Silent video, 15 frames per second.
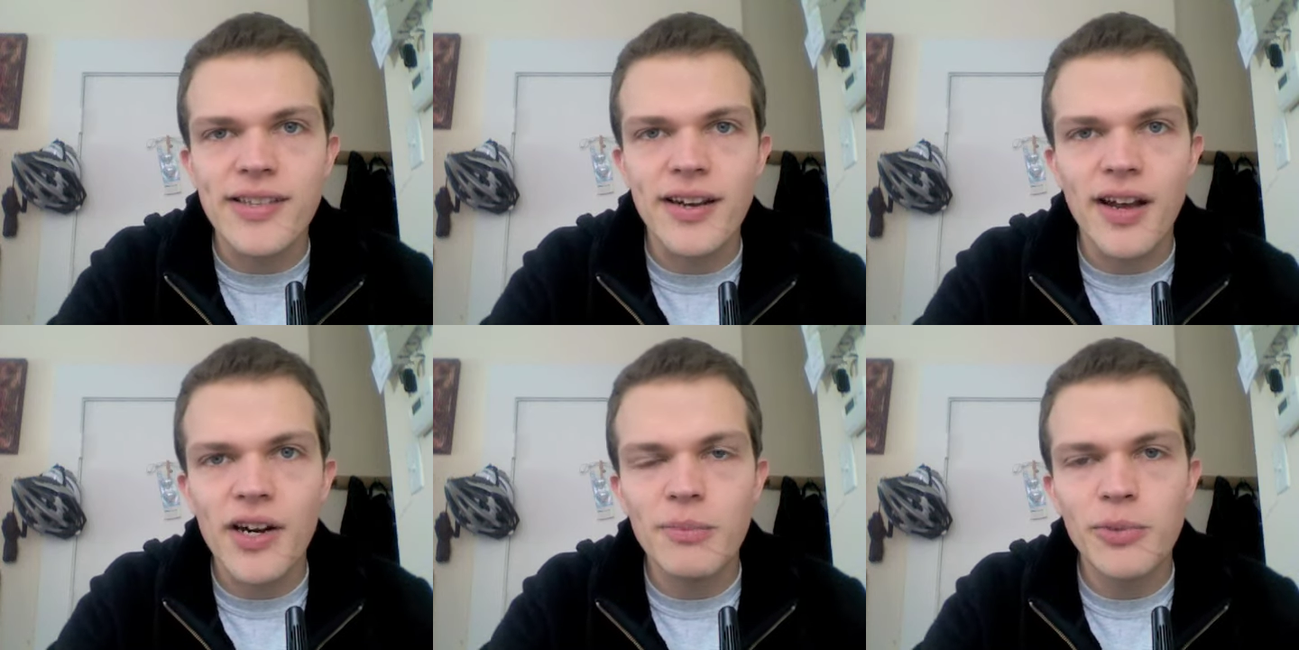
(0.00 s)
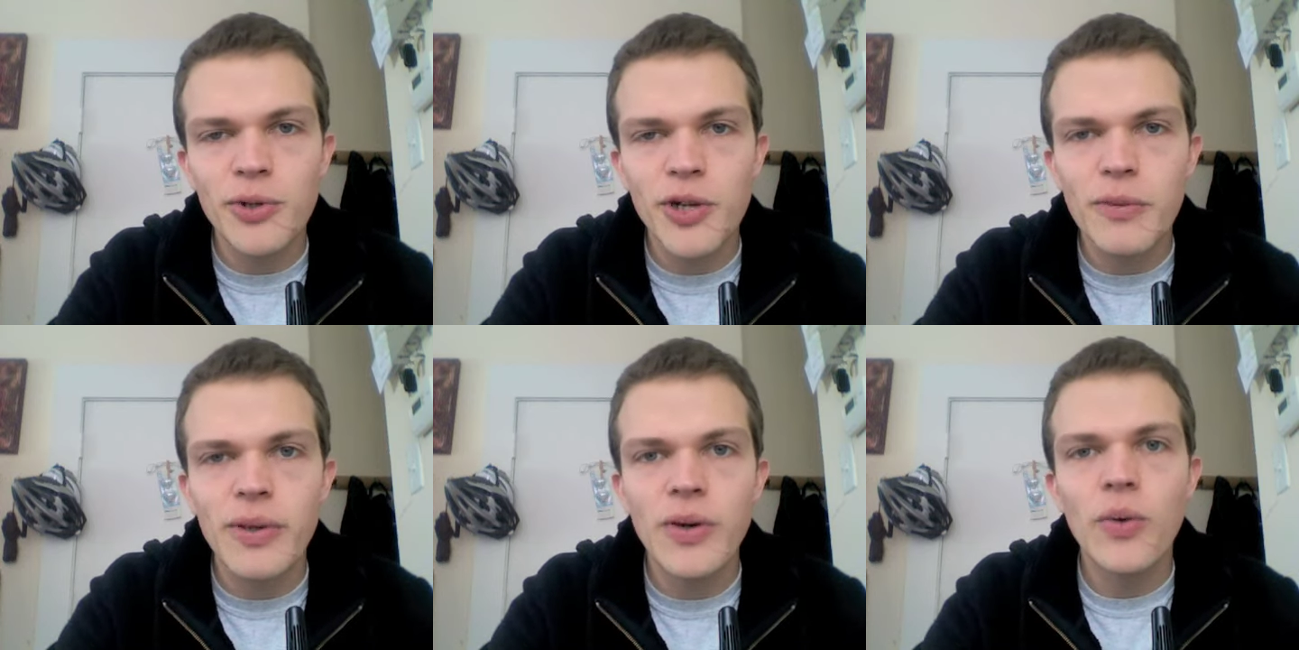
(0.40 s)
that
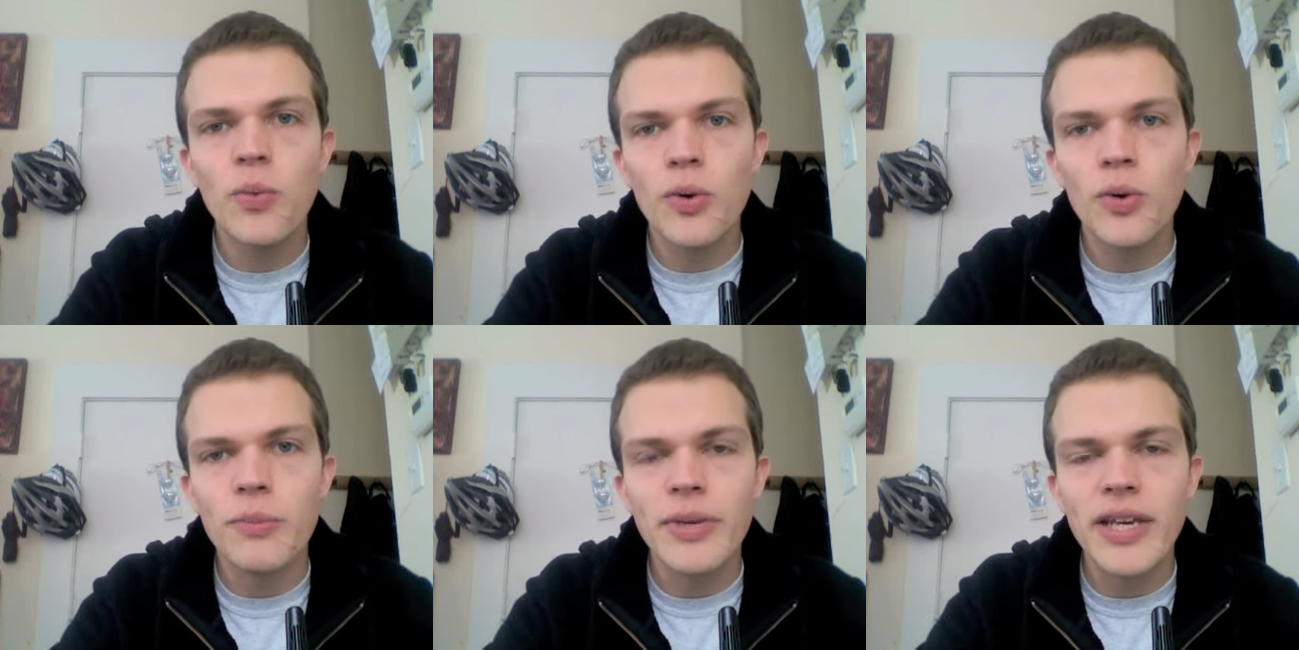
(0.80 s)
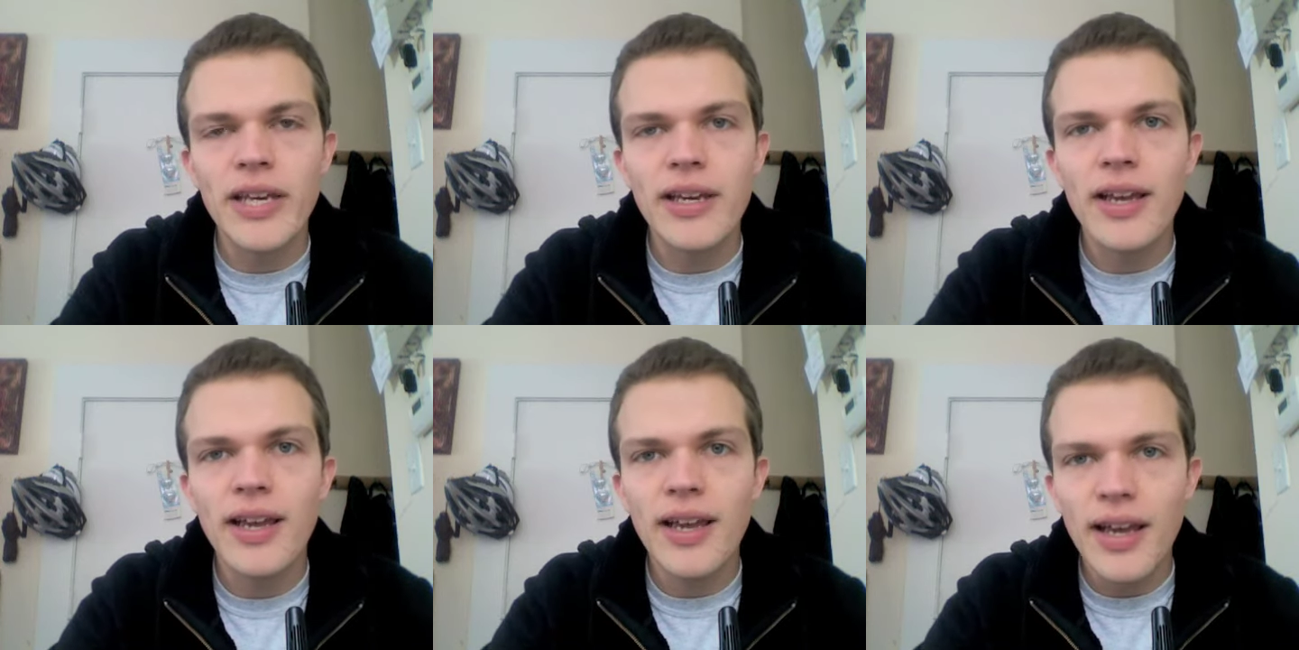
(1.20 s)
unemployment would
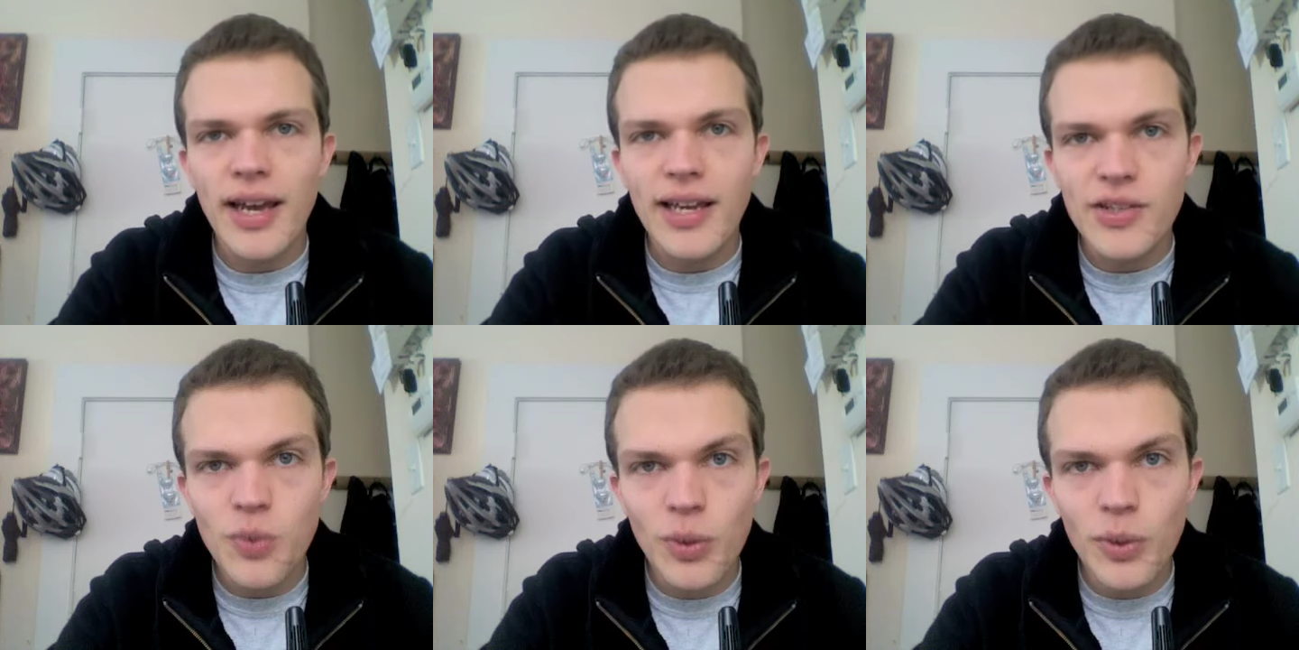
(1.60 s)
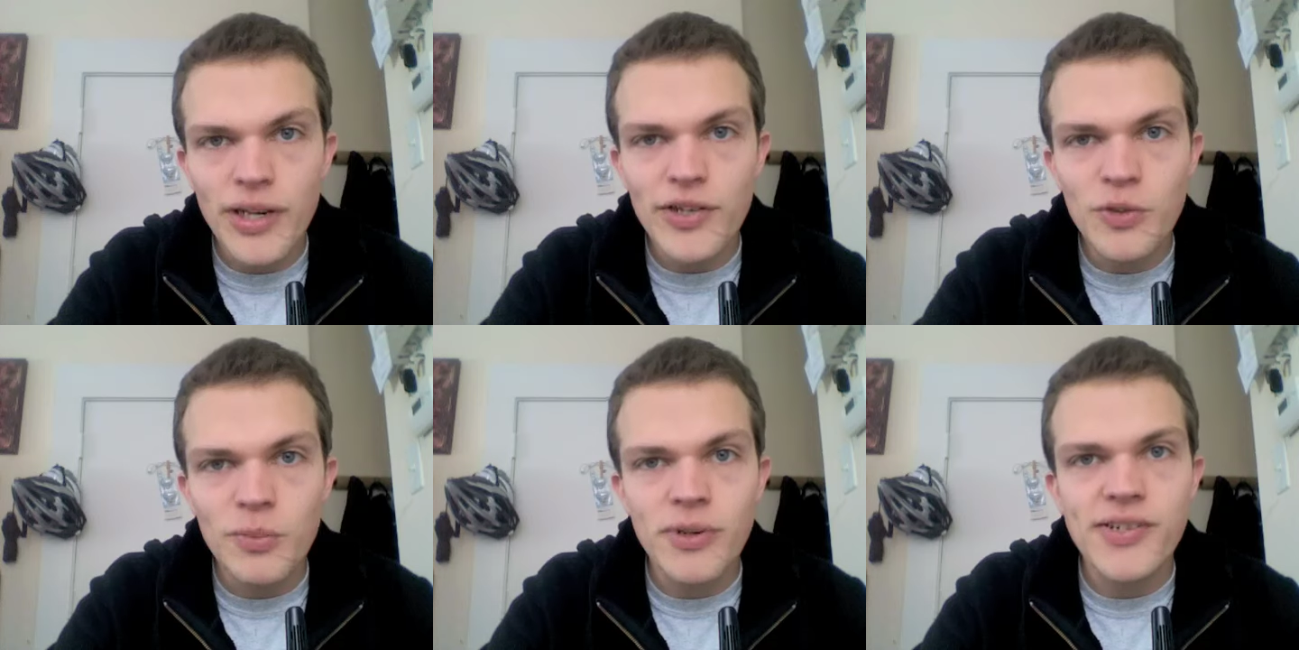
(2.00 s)
be at
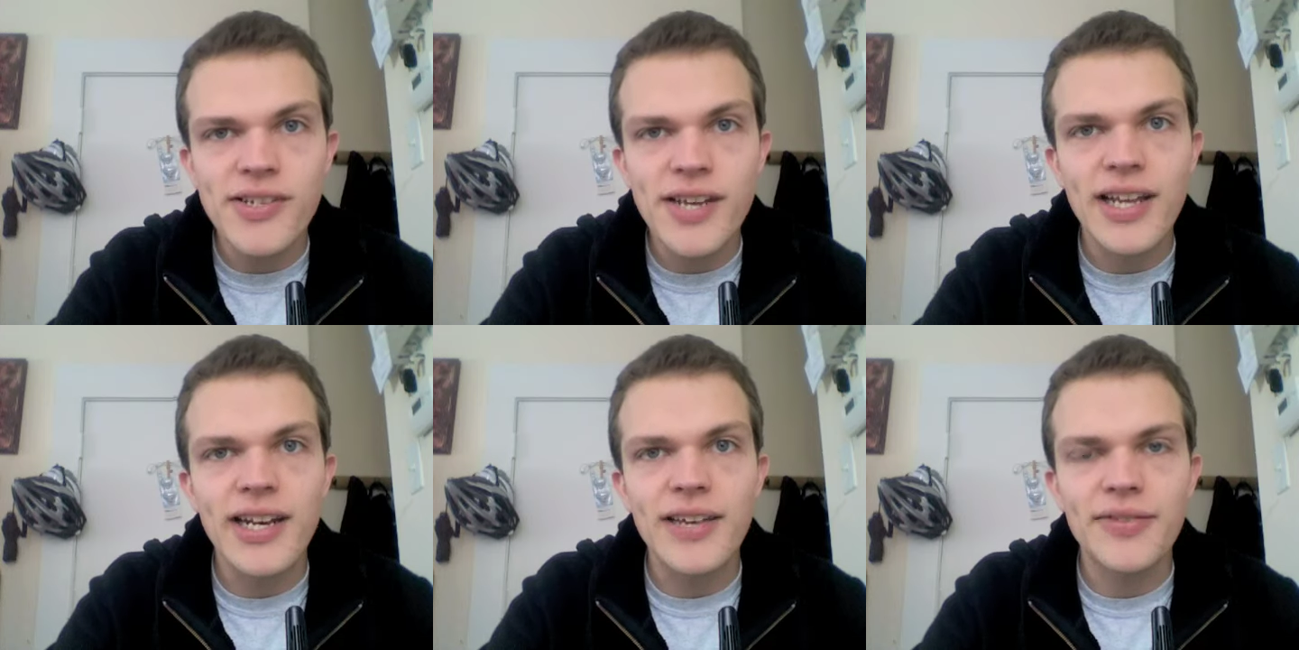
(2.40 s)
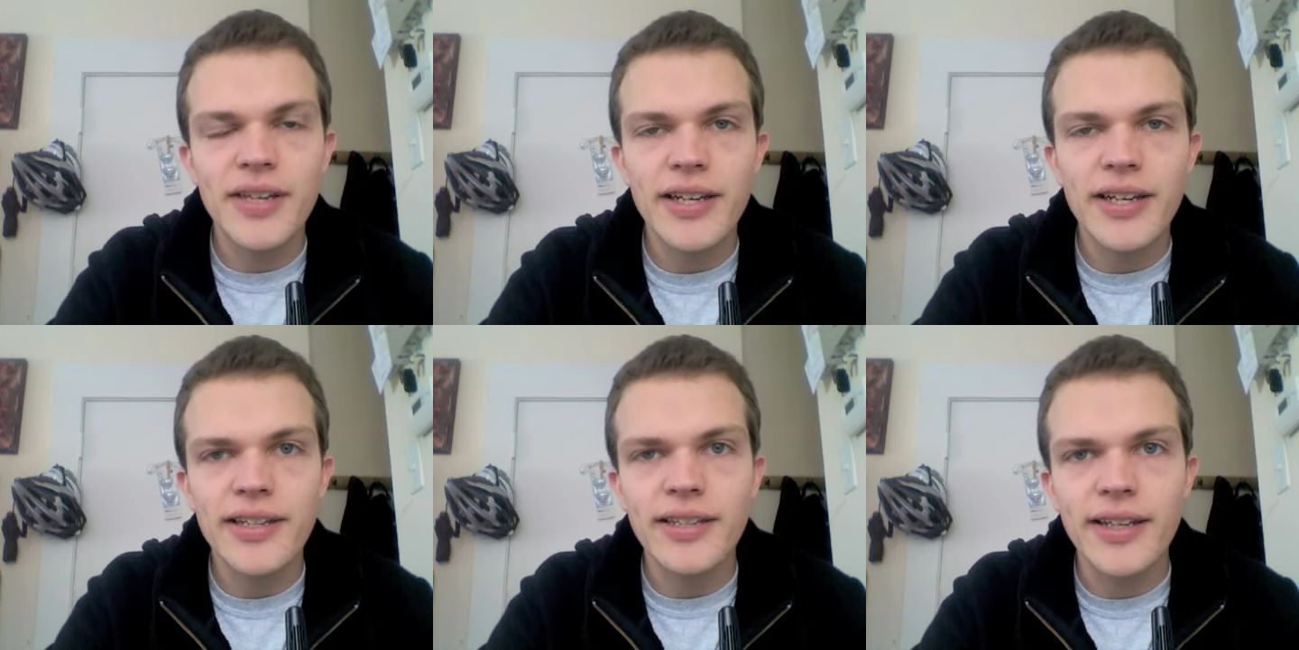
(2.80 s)
22% if
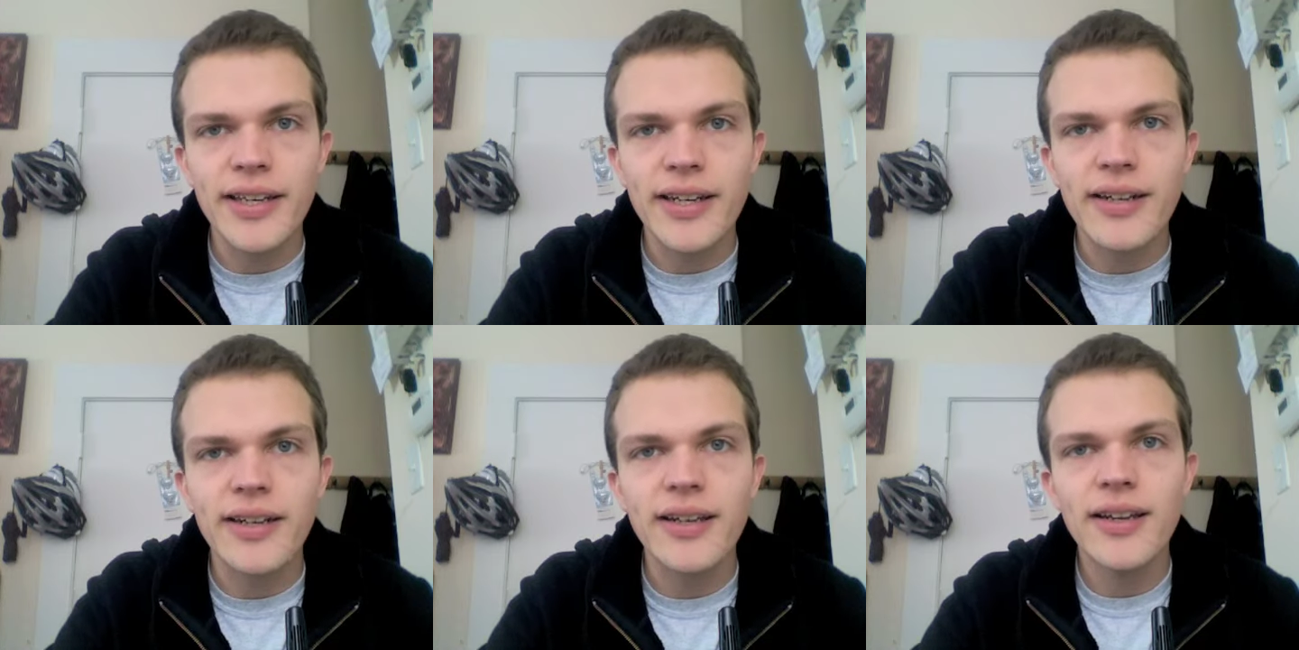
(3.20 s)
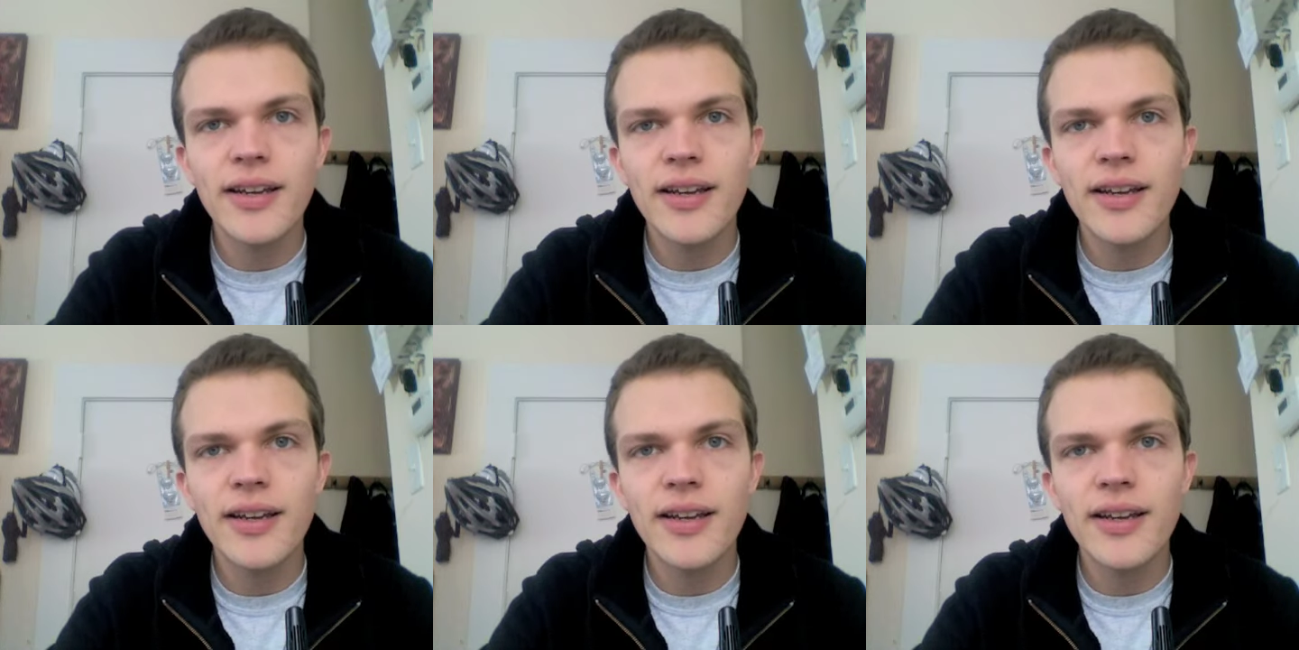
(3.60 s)
calculated